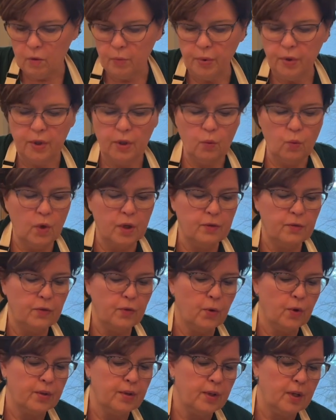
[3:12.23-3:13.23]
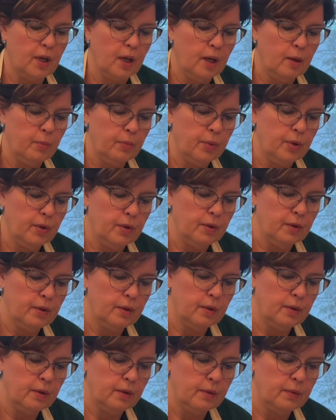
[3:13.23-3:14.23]
put in 1/4 cup
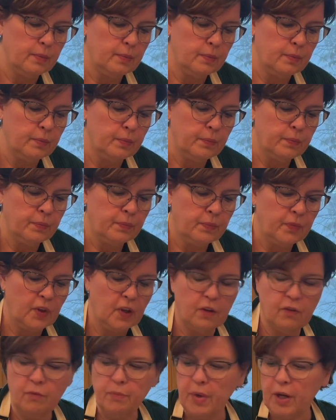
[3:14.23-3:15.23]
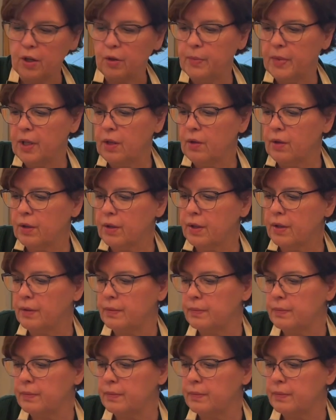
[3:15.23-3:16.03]
of buttermilk,